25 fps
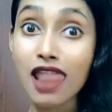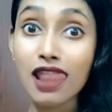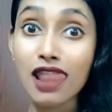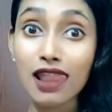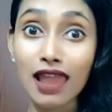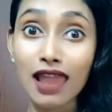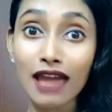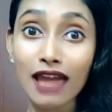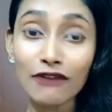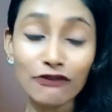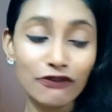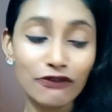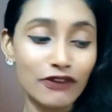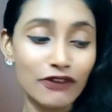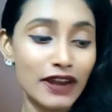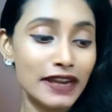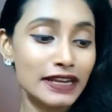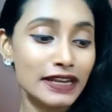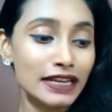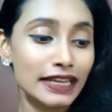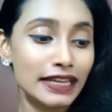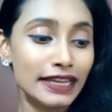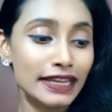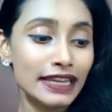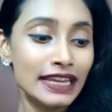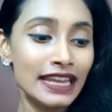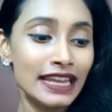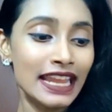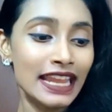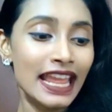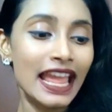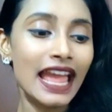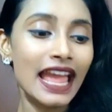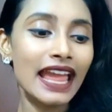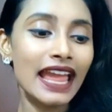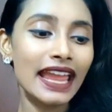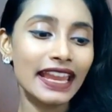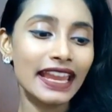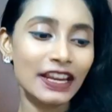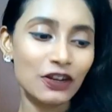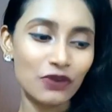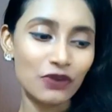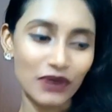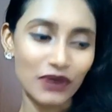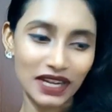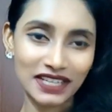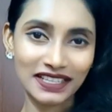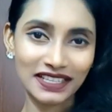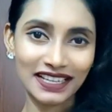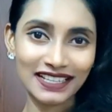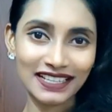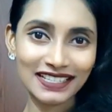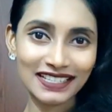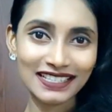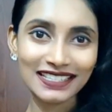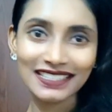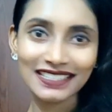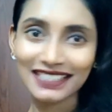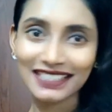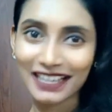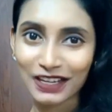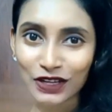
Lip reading: life-friendly ingredients.